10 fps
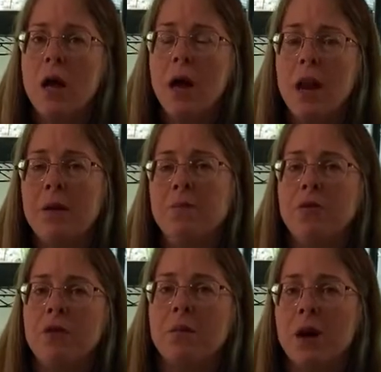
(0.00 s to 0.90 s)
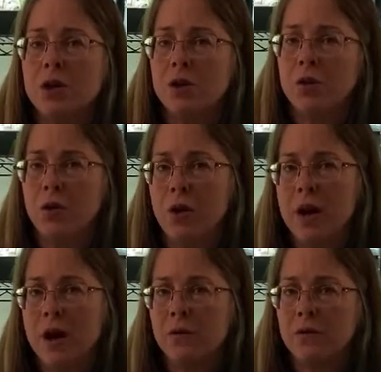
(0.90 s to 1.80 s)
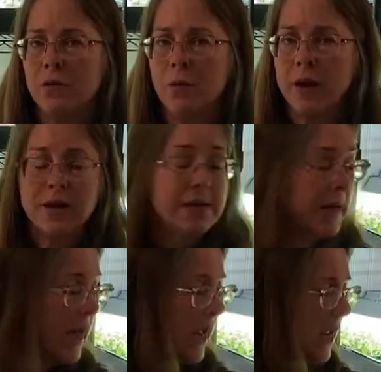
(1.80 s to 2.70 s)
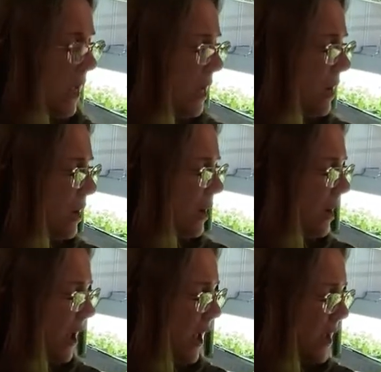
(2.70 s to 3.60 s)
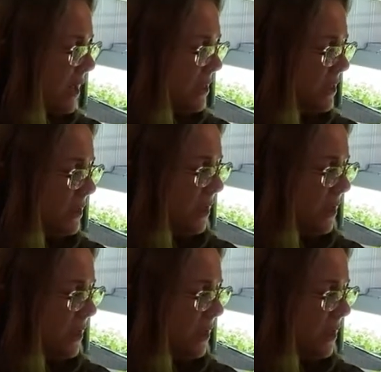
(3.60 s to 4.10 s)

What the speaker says: and I moved them out to the greenhouse already today. And